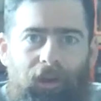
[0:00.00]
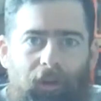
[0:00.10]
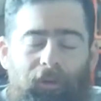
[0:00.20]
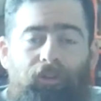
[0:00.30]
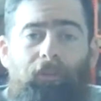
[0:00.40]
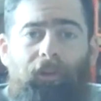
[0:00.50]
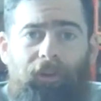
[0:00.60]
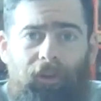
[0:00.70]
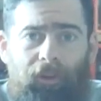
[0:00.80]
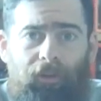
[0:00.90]
appear. So I'm
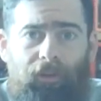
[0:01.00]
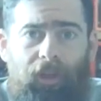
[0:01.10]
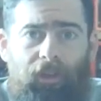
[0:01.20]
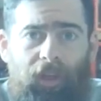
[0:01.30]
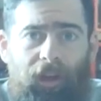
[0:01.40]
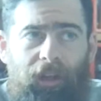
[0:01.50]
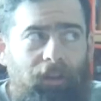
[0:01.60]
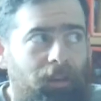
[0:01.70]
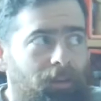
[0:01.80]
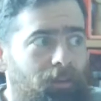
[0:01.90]
learning to do this, and I
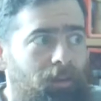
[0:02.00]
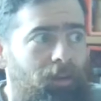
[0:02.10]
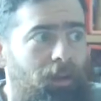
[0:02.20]
can